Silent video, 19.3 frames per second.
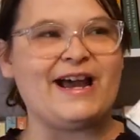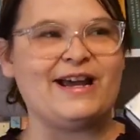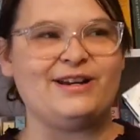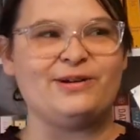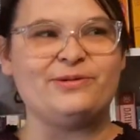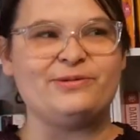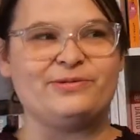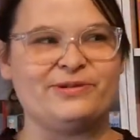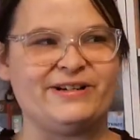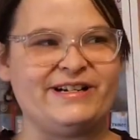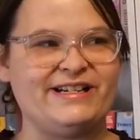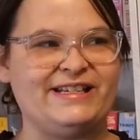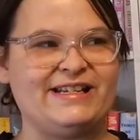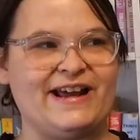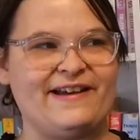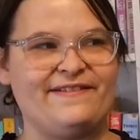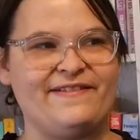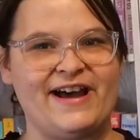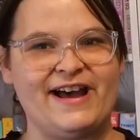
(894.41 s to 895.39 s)
I don't read
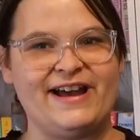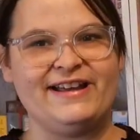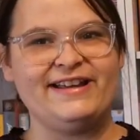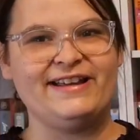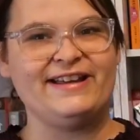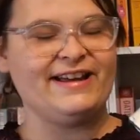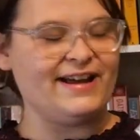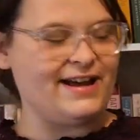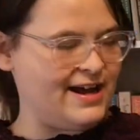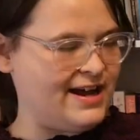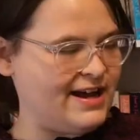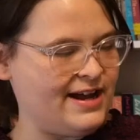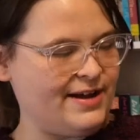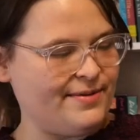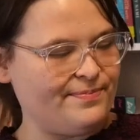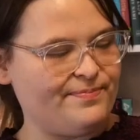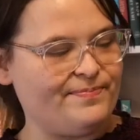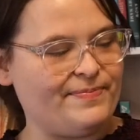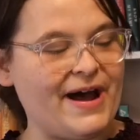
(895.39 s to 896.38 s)
sci-fi,
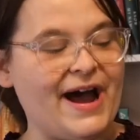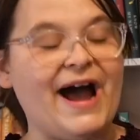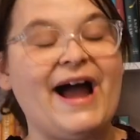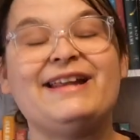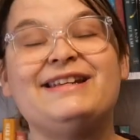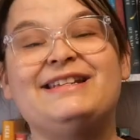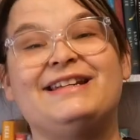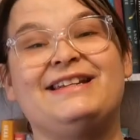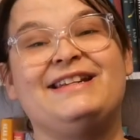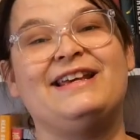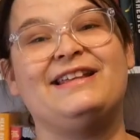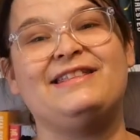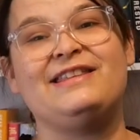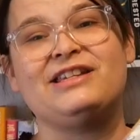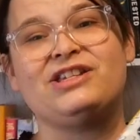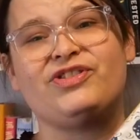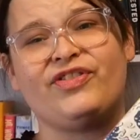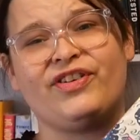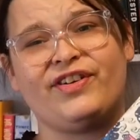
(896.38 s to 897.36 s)
but I did get
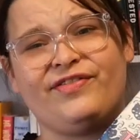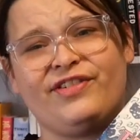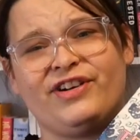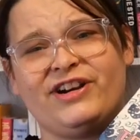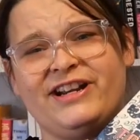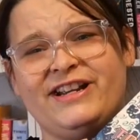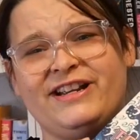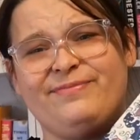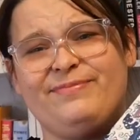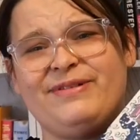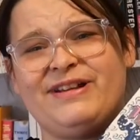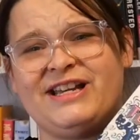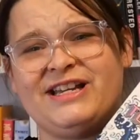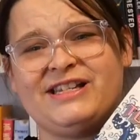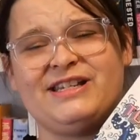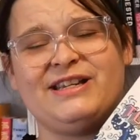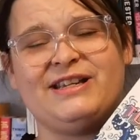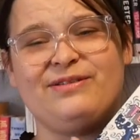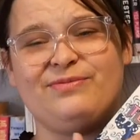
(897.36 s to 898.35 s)
this for free
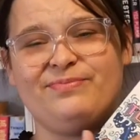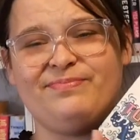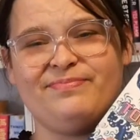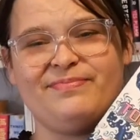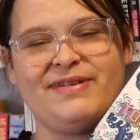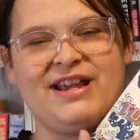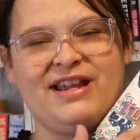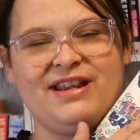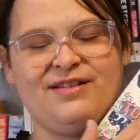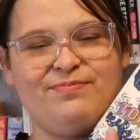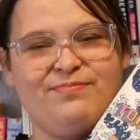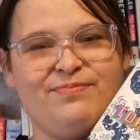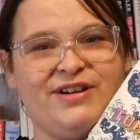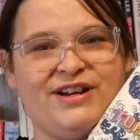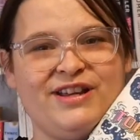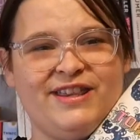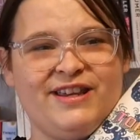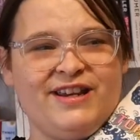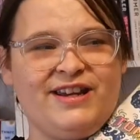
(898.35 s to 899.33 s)
because it made
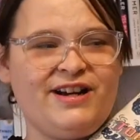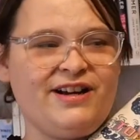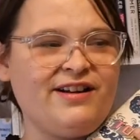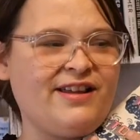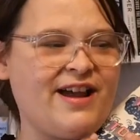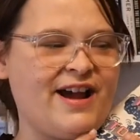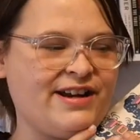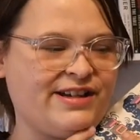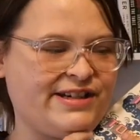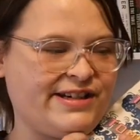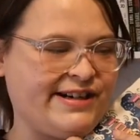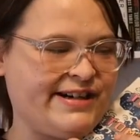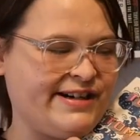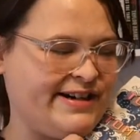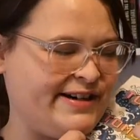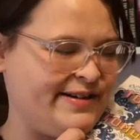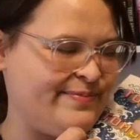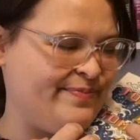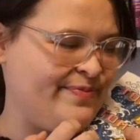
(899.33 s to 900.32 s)
Book of the Year last
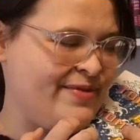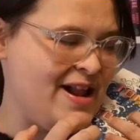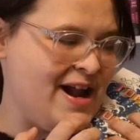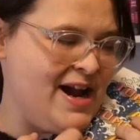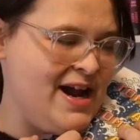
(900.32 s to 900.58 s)
year,